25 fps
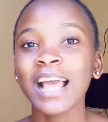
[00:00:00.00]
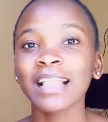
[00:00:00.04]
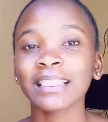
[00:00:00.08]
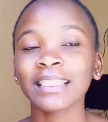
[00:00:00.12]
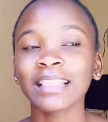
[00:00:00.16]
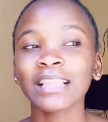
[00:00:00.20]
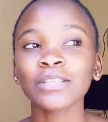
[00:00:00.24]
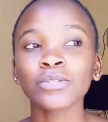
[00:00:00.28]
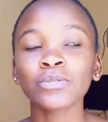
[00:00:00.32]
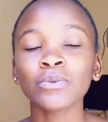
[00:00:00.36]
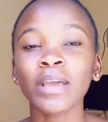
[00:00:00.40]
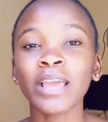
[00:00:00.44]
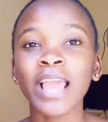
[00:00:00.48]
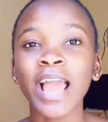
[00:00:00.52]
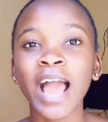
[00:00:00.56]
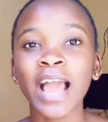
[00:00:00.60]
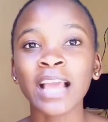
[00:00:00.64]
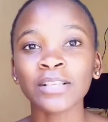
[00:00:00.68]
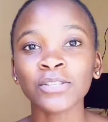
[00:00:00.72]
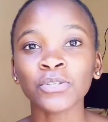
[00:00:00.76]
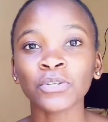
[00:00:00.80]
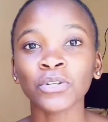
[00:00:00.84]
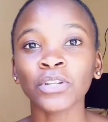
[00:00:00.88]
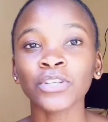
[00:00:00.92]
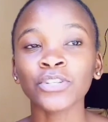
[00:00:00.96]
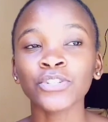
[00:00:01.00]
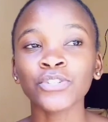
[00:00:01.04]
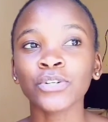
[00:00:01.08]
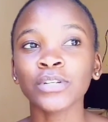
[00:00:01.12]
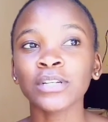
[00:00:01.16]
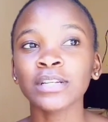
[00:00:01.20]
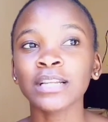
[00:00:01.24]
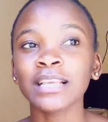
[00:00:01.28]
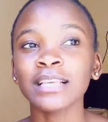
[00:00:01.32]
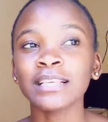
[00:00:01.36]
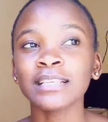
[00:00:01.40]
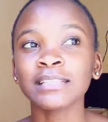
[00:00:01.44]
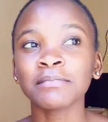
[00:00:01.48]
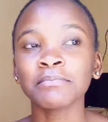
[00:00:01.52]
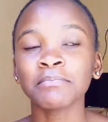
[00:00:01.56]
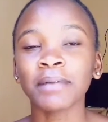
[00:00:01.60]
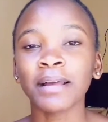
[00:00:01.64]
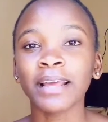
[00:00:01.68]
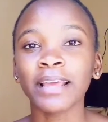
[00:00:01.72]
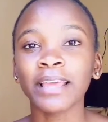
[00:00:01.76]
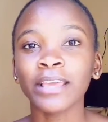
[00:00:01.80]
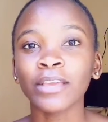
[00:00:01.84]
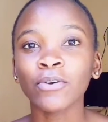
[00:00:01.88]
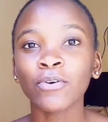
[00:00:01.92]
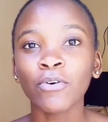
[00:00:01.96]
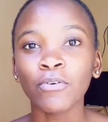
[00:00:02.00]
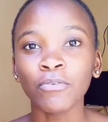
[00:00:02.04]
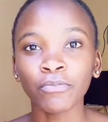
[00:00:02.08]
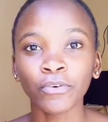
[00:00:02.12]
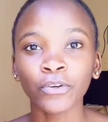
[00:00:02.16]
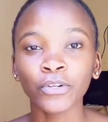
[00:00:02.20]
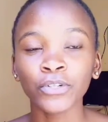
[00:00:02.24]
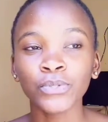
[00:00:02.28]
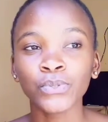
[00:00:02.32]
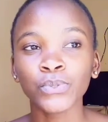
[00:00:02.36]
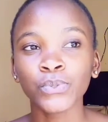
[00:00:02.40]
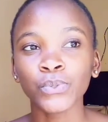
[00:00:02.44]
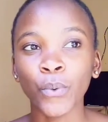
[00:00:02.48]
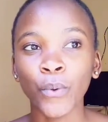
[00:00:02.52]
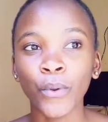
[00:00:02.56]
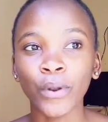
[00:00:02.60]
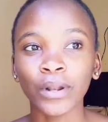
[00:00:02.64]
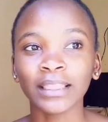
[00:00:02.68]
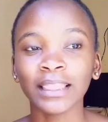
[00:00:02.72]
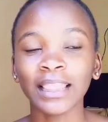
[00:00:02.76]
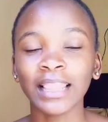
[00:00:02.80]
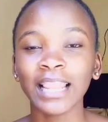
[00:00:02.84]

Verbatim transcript: That's why isolation is my comfort zone.